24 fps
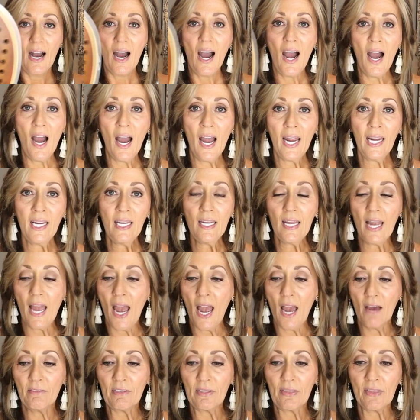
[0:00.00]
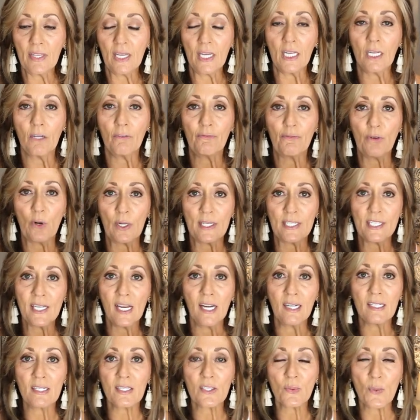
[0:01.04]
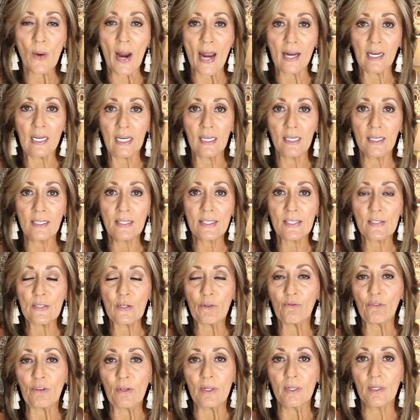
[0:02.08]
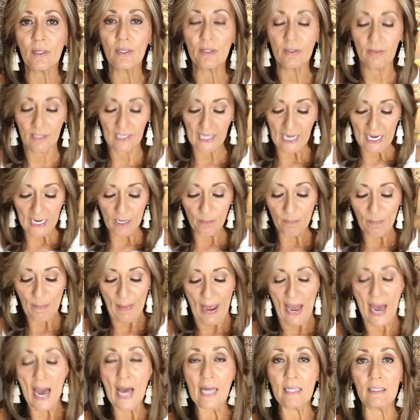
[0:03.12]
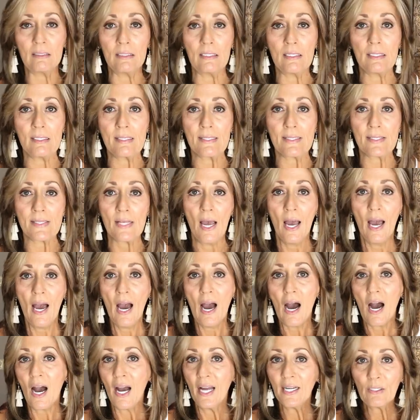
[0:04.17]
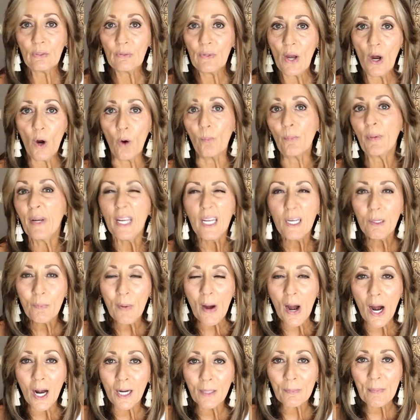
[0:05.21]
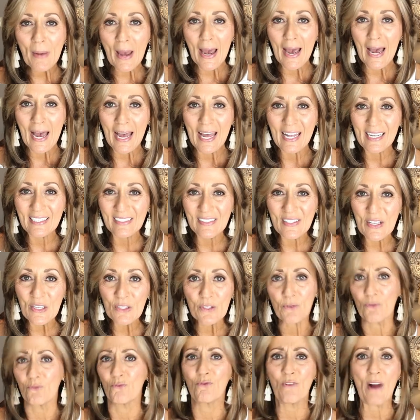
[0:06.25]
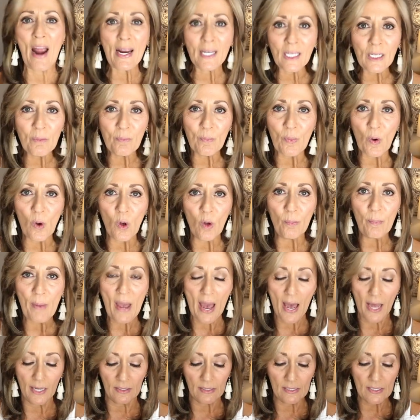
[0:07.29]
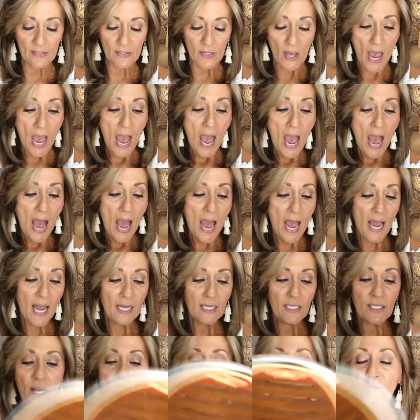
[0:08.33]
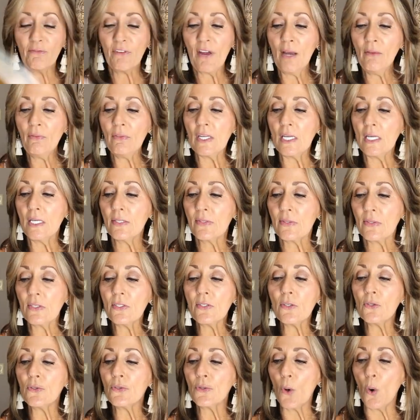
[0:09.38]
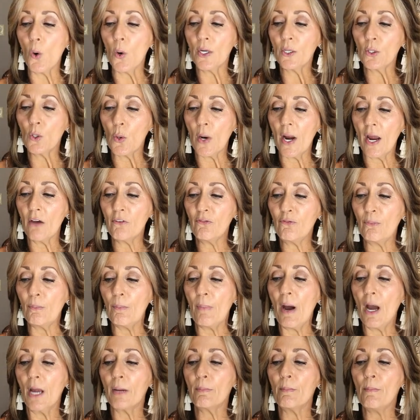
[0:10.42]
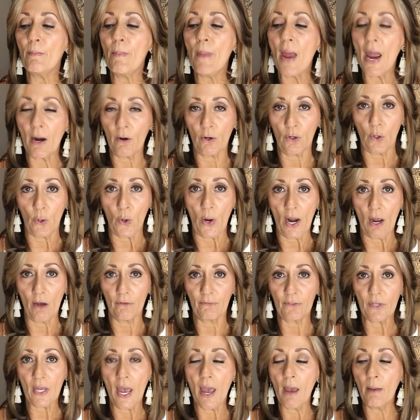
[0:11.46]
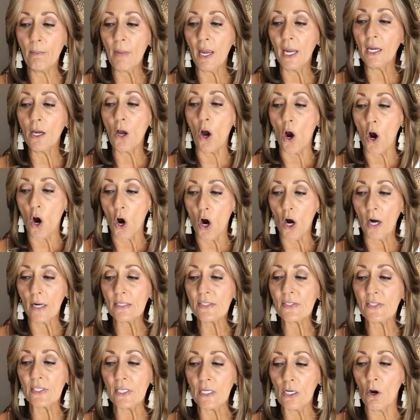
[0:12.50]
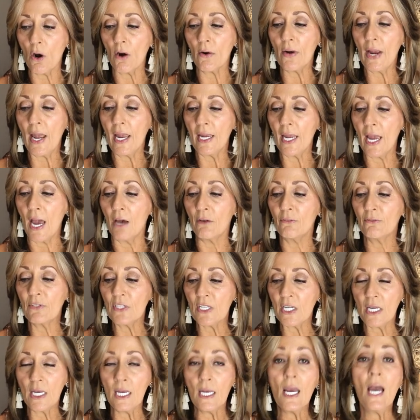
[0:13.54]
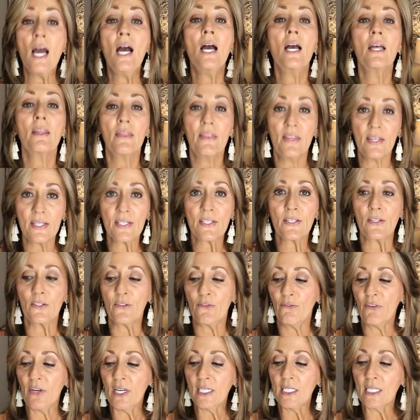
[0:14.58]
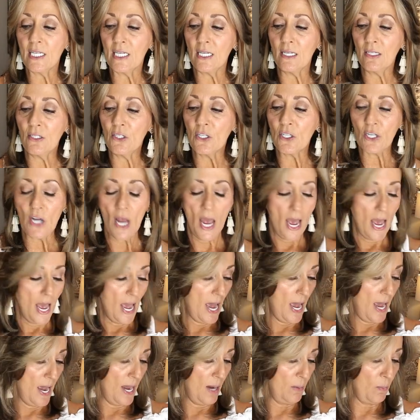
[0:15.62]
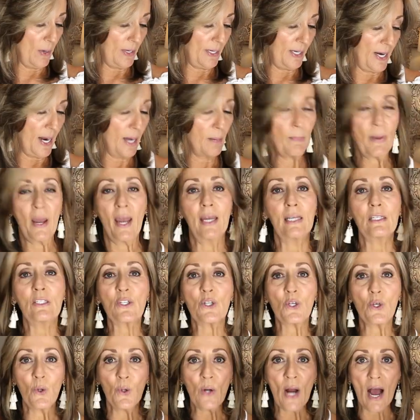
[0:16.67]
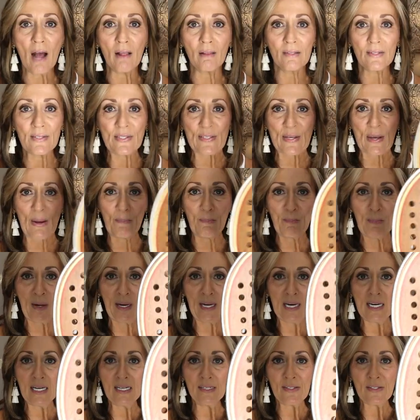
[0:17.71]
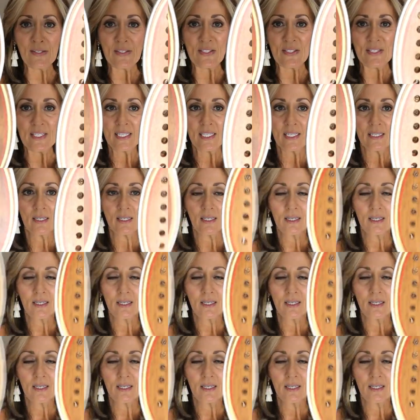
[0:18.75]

I have a thing for tennis rackets, different game paddles, I don't know, ping pong paddles, racquetball paddles, and I found these. This is autographed by Marcraft, M-A-R-C-R-A-F-T. This is vintage, and what did I pay? $2 a piece.